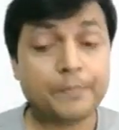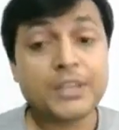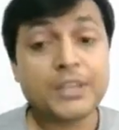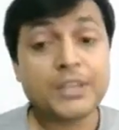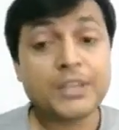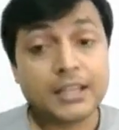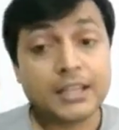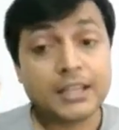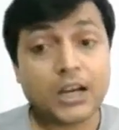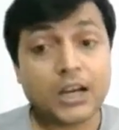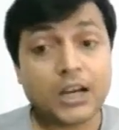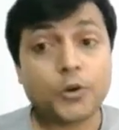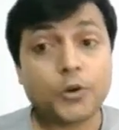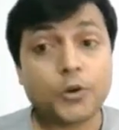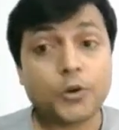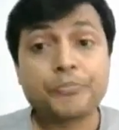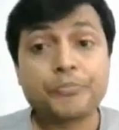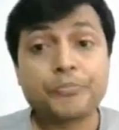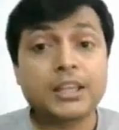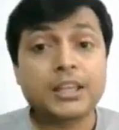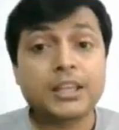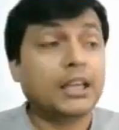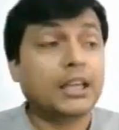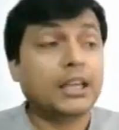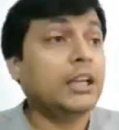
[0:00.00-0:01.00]
Okay,
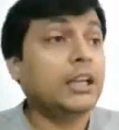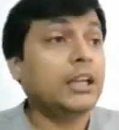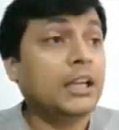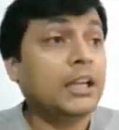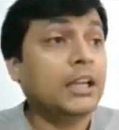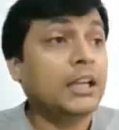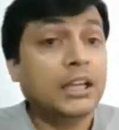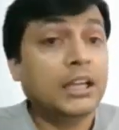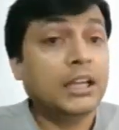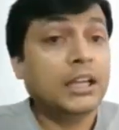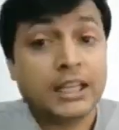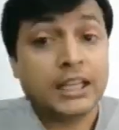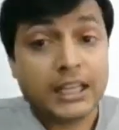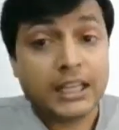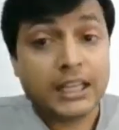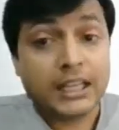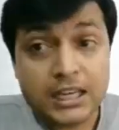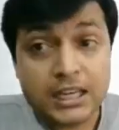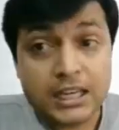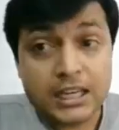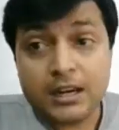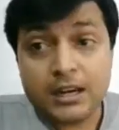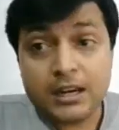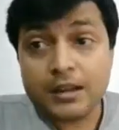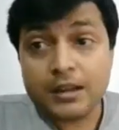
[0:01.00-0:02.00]
now
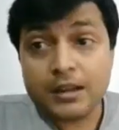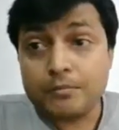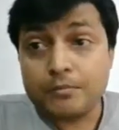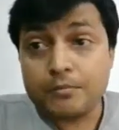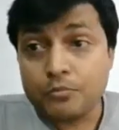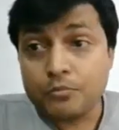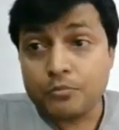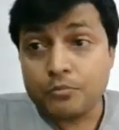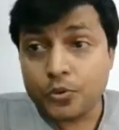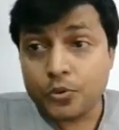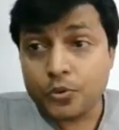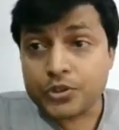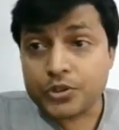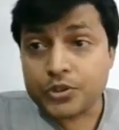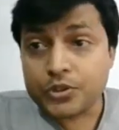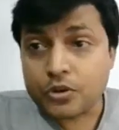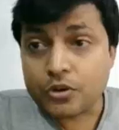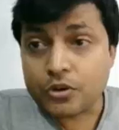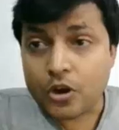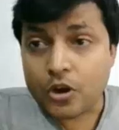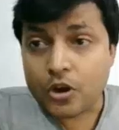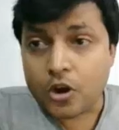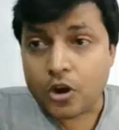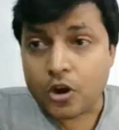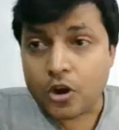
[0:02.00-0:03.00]
in
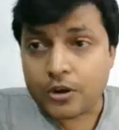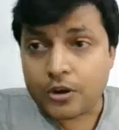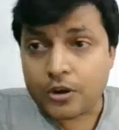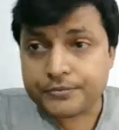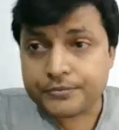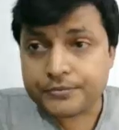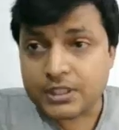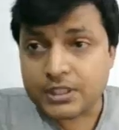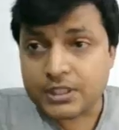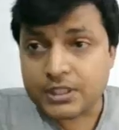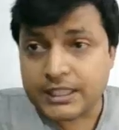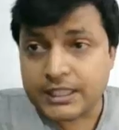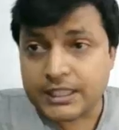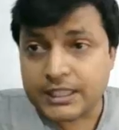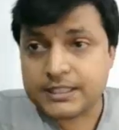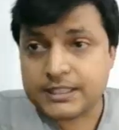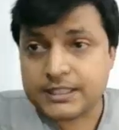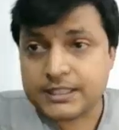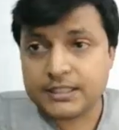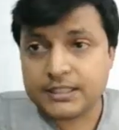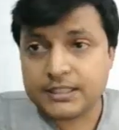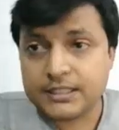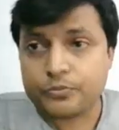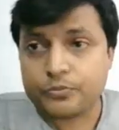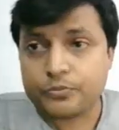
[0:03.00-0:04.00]
most of the
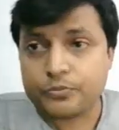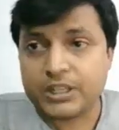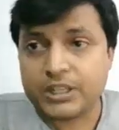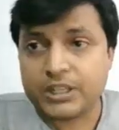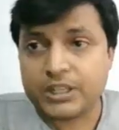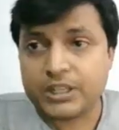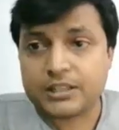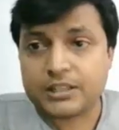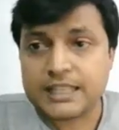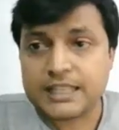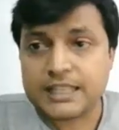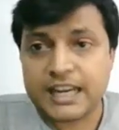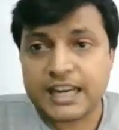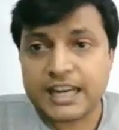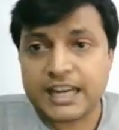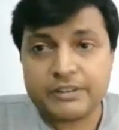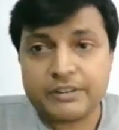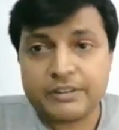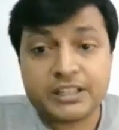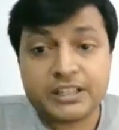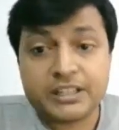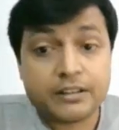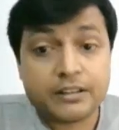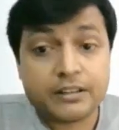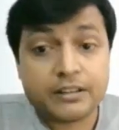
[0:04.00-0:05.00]
cases where
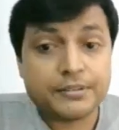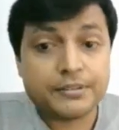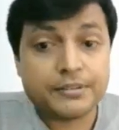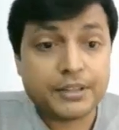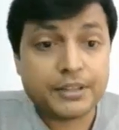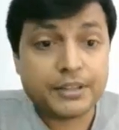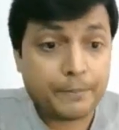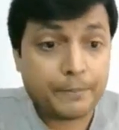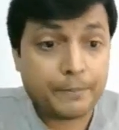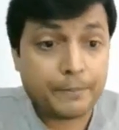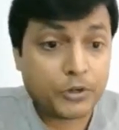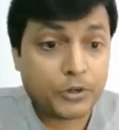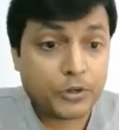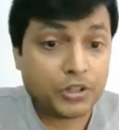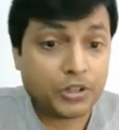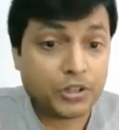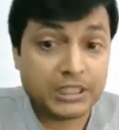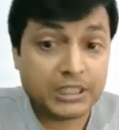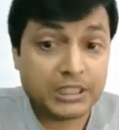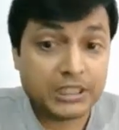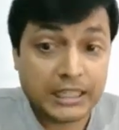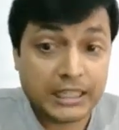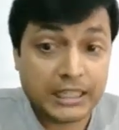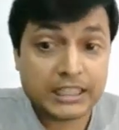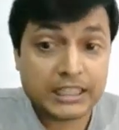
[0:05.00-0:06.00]
this adventive
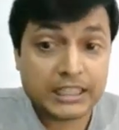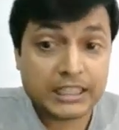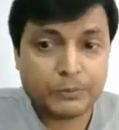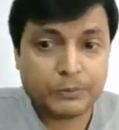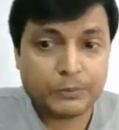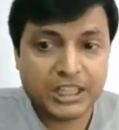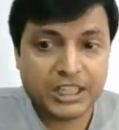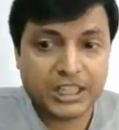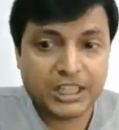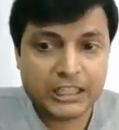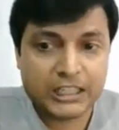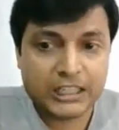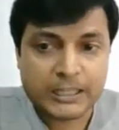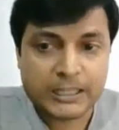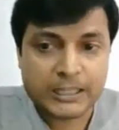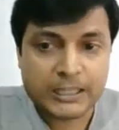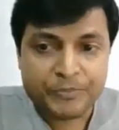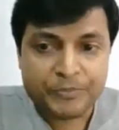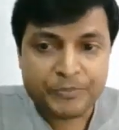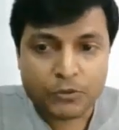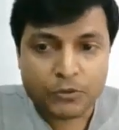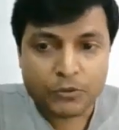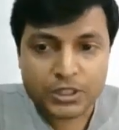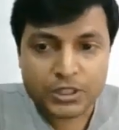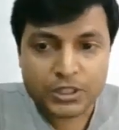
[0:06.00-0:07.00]
embryony takes
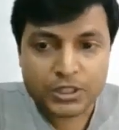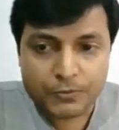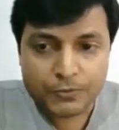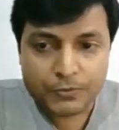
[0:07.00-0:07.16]
place,